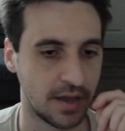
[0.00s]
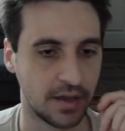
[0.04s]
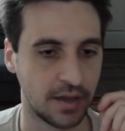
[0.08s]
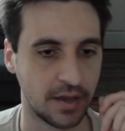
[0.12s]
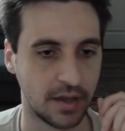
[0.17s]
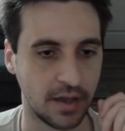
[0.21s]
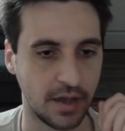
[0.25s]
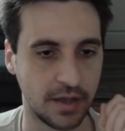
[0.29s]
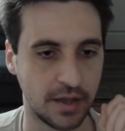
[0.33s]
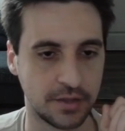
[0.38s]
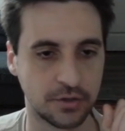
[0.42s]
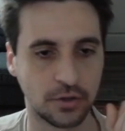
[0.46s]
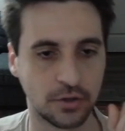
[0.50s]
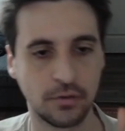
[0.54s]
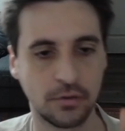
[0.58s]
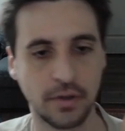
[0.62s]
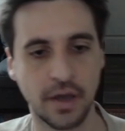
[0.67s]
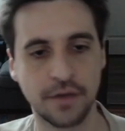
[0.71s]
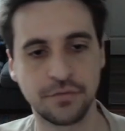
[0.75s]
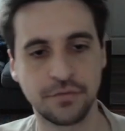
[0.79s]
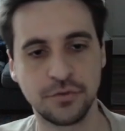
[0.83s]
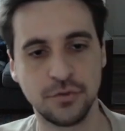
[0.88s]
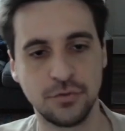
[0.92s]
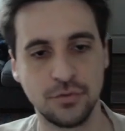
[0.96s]
And all we
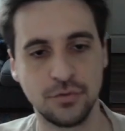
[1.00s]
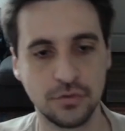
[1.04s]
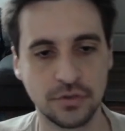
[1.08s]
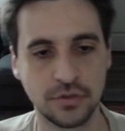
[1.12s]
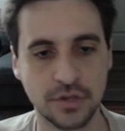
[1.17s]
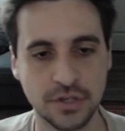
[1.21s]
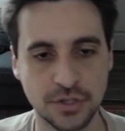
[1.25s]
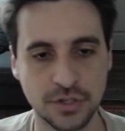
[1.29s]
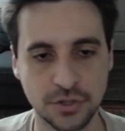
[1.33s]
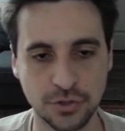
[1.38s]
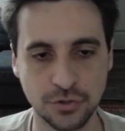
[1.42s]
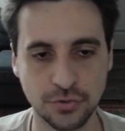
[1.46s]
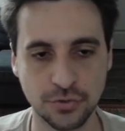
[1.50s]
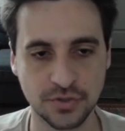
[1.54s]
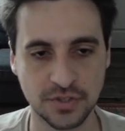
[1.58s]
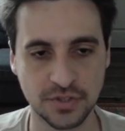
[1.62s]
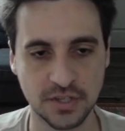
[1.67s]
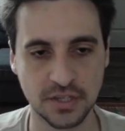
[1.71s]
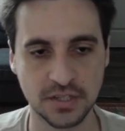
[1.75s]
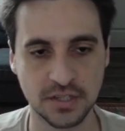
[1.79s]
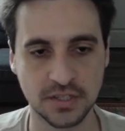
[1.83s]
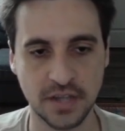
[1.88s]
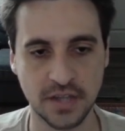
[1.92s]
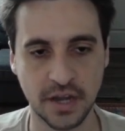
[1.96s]
have to do is use
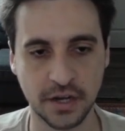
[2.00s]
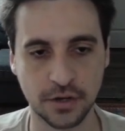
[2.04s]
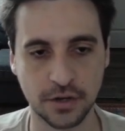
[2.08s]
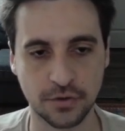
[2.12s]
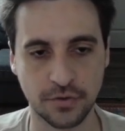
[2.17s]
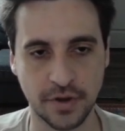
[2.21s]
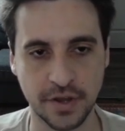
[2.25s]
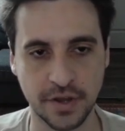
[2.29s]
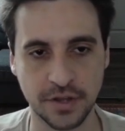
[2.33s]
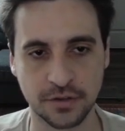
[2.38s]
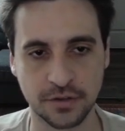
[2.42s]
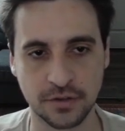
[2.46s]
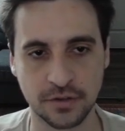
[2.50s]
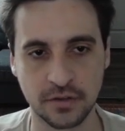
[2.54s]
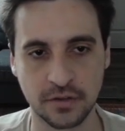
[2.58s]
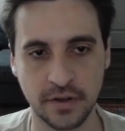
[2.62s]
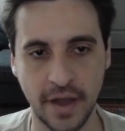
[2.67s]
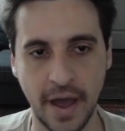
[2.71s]
this decorator